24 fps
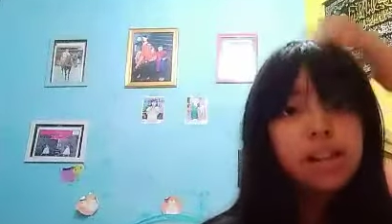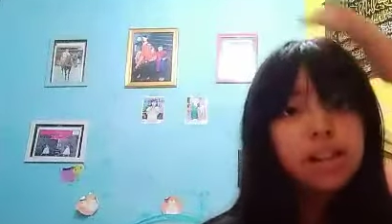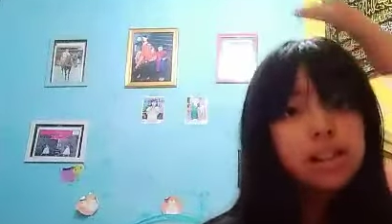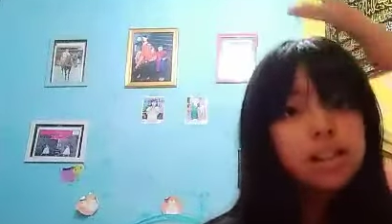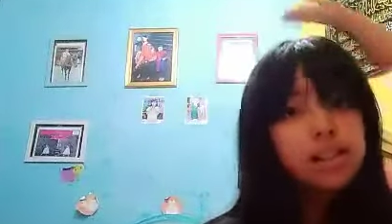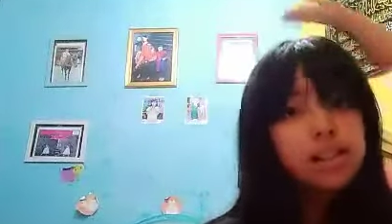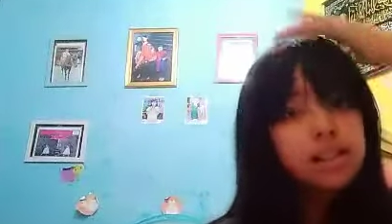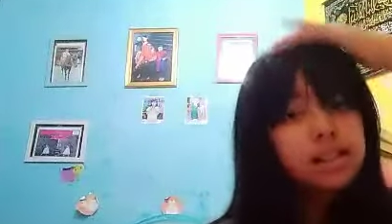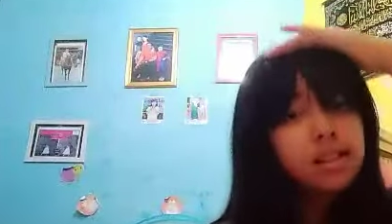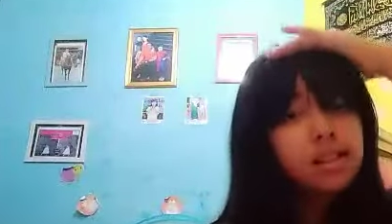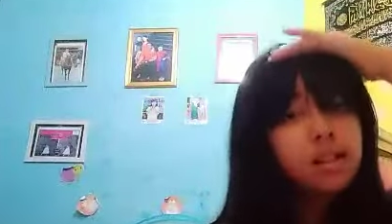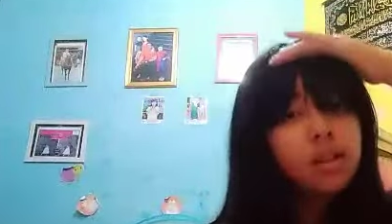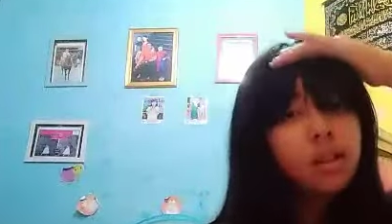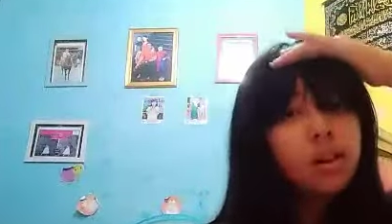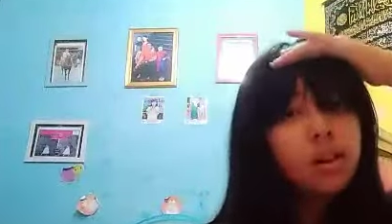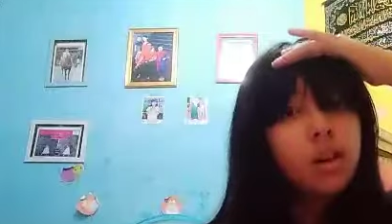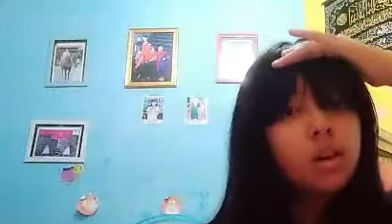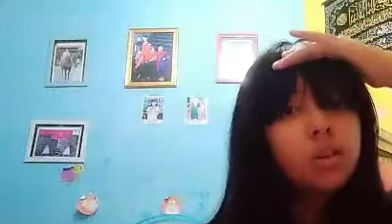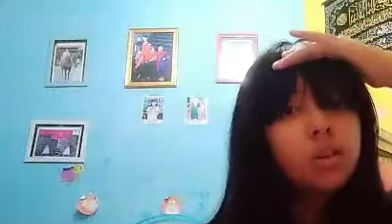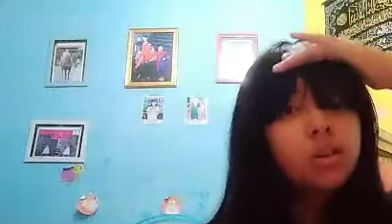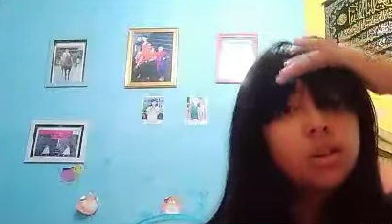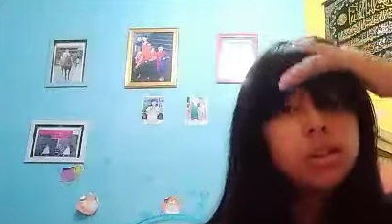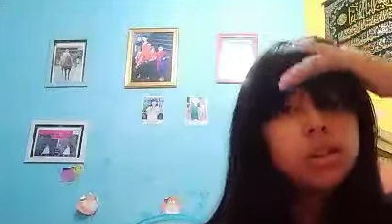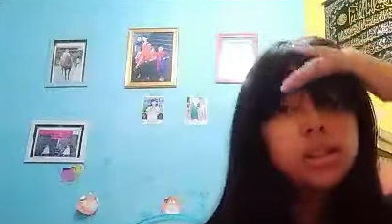
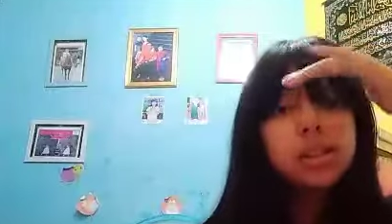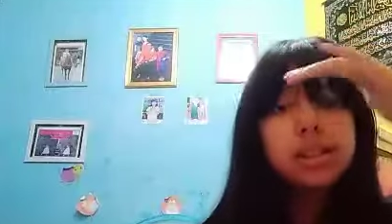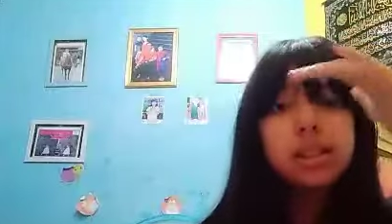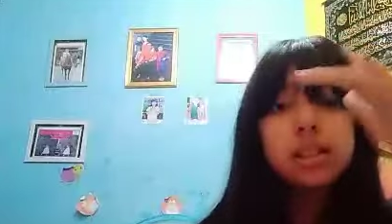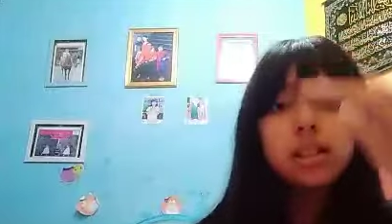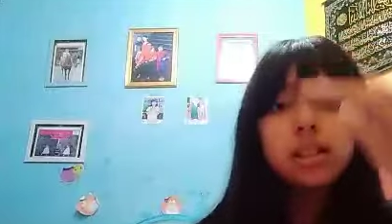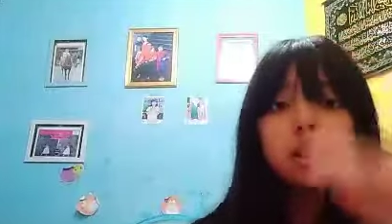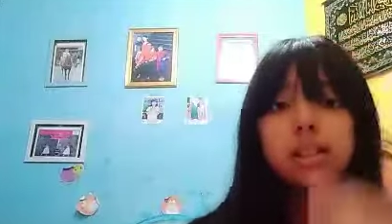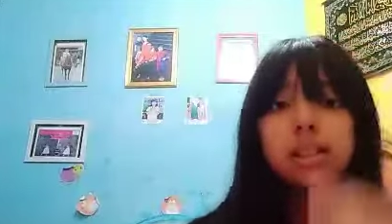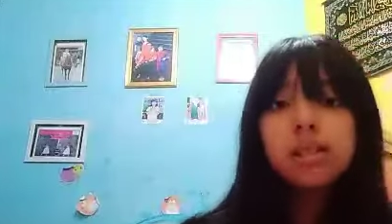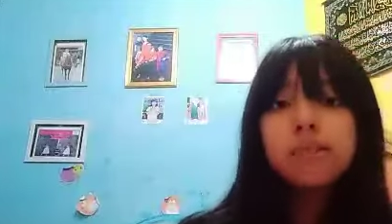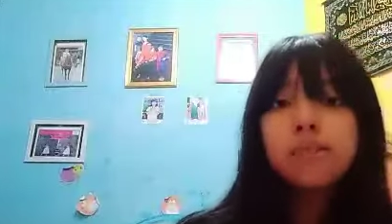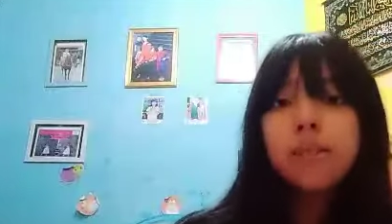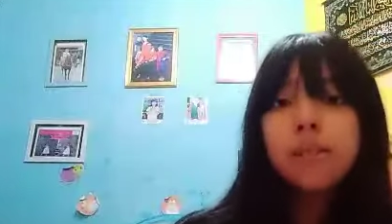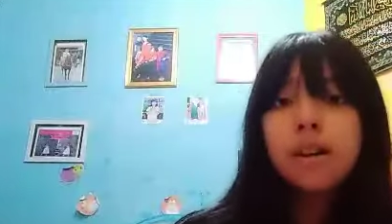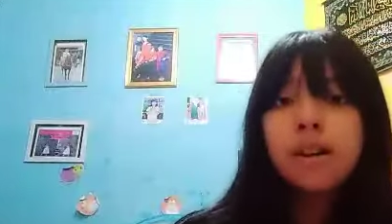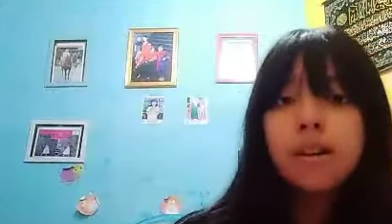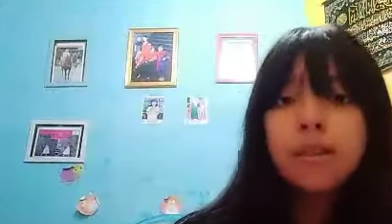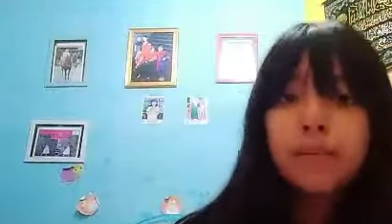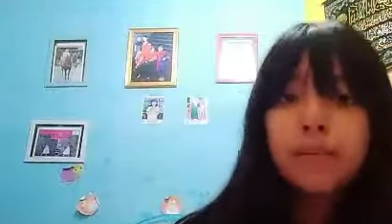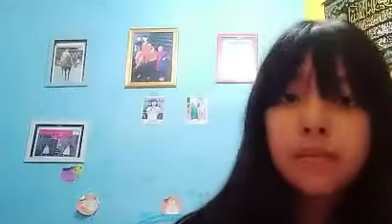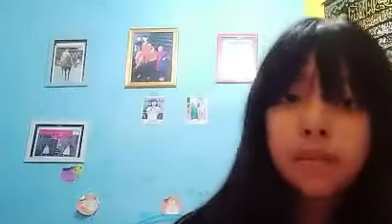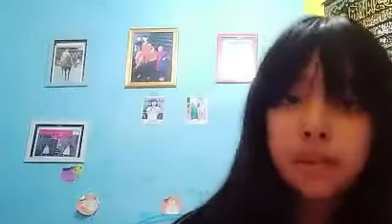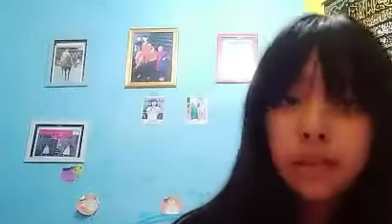So this is my
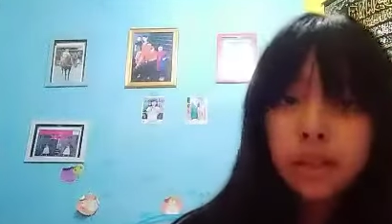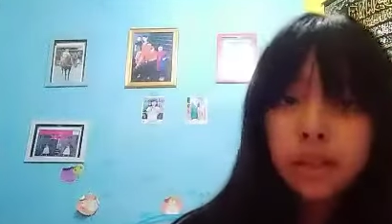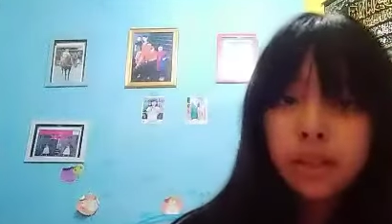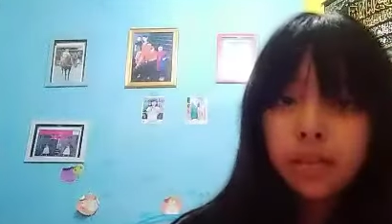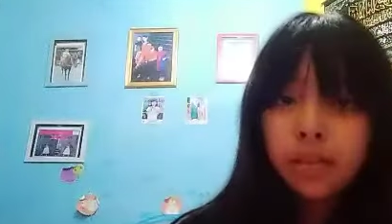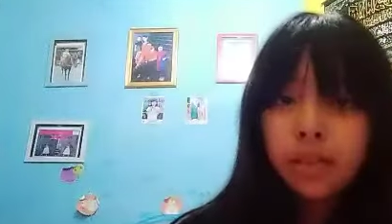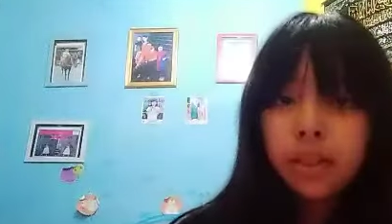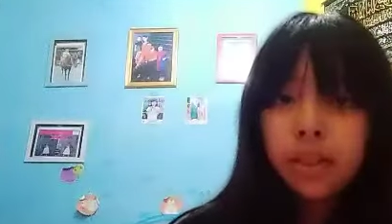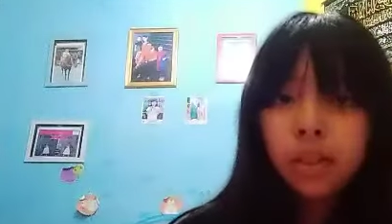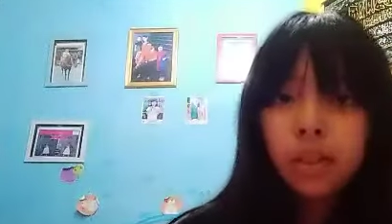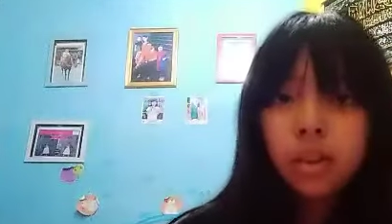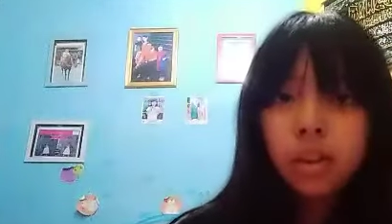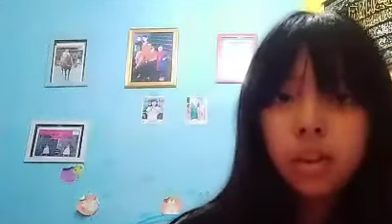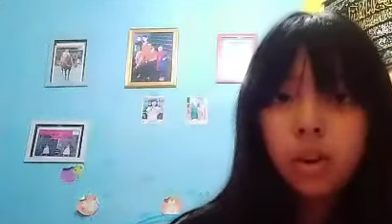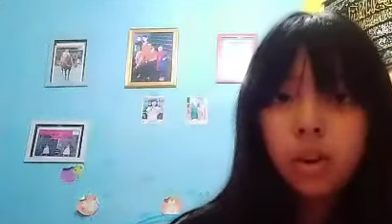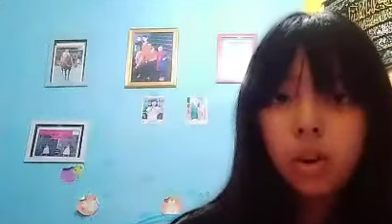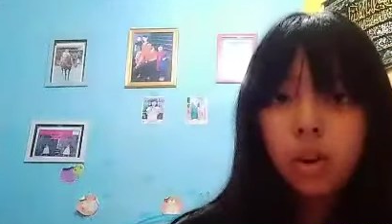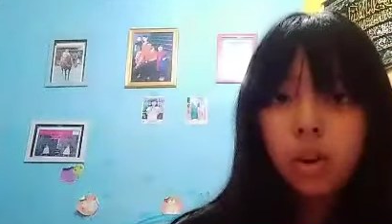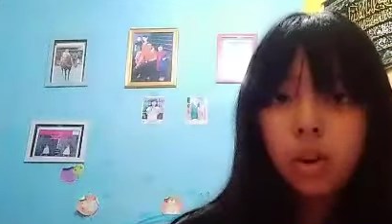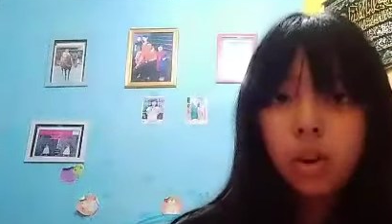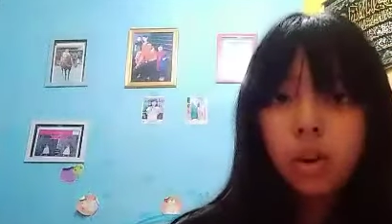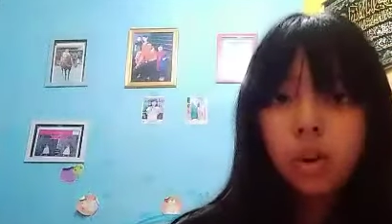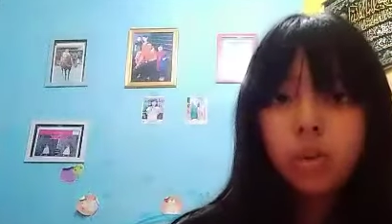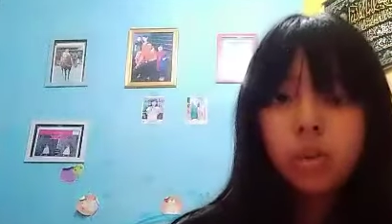first
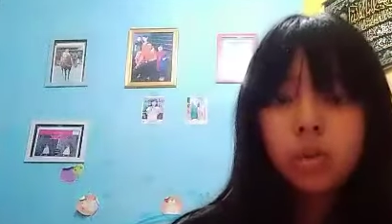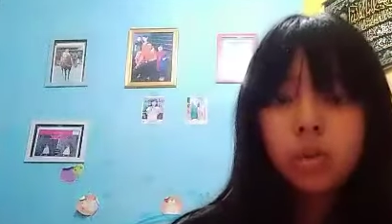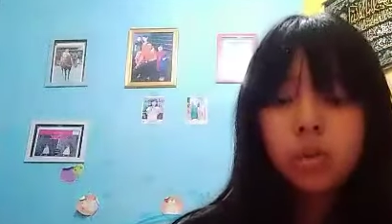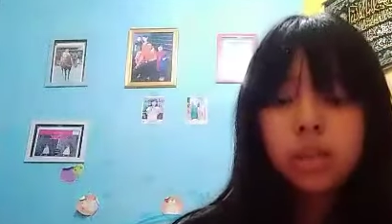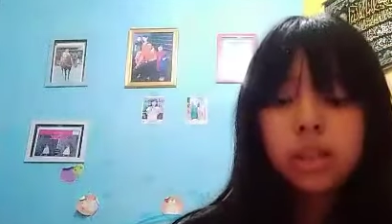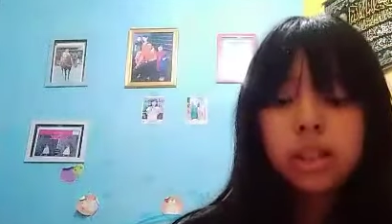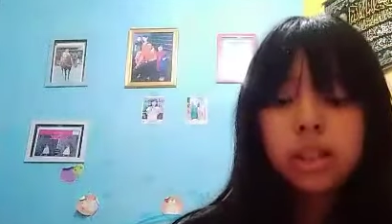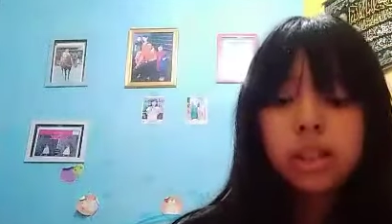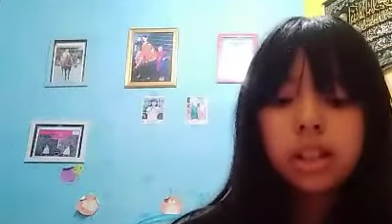video,